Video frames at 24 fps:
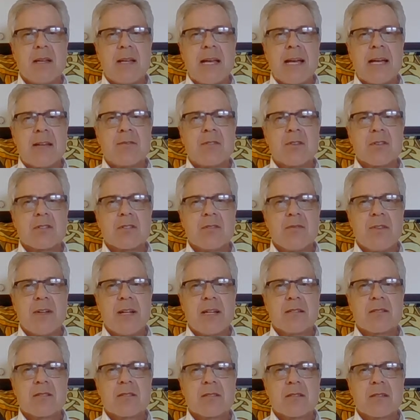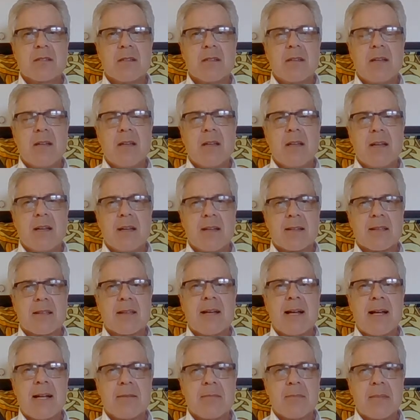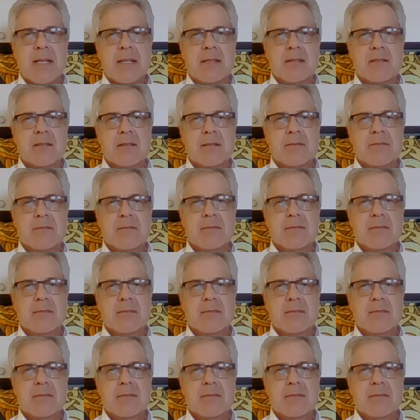adverse events and ConMeds.